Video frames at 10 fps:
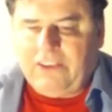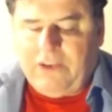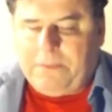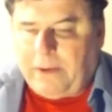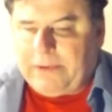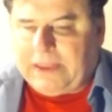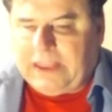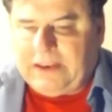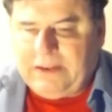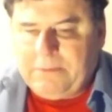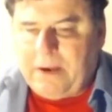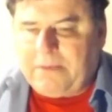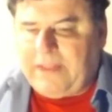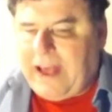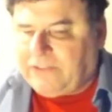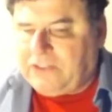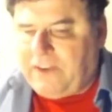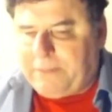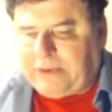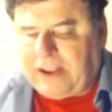Republican member of the House of
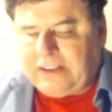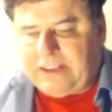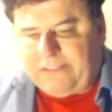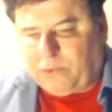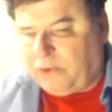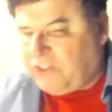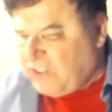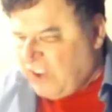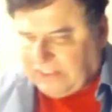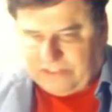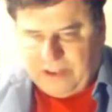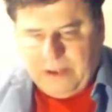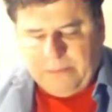Representatives was shot